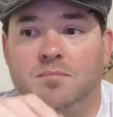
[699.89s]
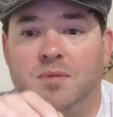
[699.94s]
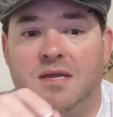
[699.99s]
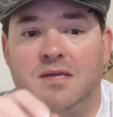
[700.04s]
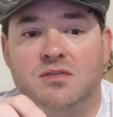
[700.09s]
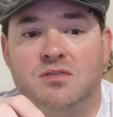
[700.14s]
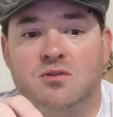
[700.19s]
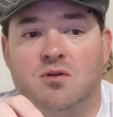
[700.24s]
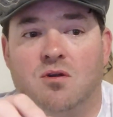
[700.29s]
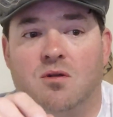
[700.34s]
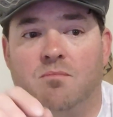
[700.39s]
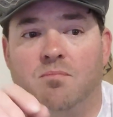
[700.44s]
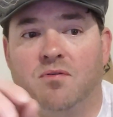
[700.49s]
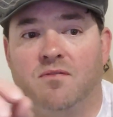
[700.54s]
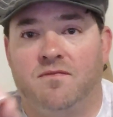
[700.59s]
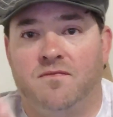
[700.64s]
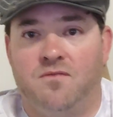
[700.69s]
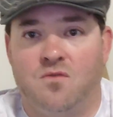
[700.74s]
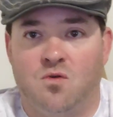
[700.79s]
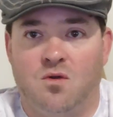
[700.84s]
based on
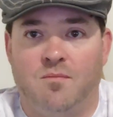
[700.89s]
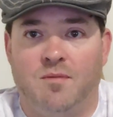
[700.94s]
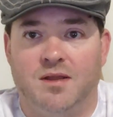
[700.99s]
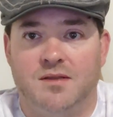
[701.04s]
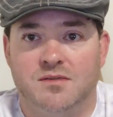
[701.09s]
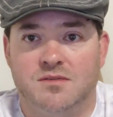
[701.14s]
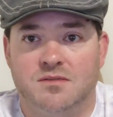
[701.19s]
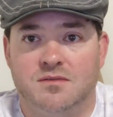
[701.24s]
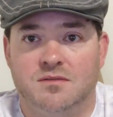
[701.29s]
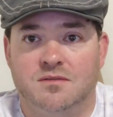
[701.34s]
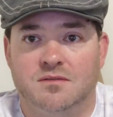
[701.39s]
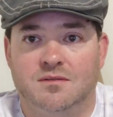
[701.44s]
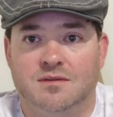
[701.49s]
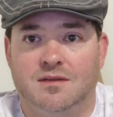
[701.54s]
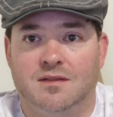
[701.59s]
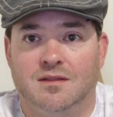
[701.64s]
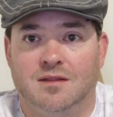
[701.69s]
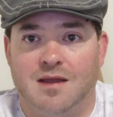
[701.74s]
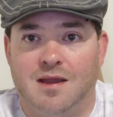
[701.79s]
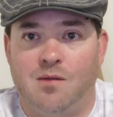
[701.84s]
performance
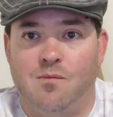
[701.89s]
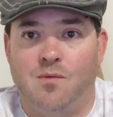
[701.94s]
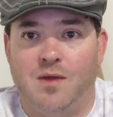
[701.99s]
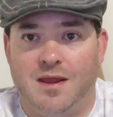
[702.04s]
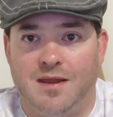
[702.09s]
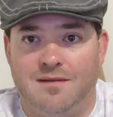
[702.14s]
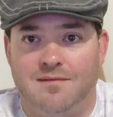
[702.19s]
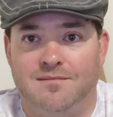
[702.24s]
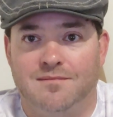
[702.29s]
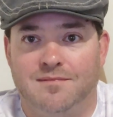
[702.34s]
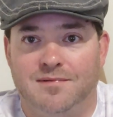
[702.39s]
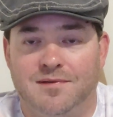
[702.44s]
and lightweight.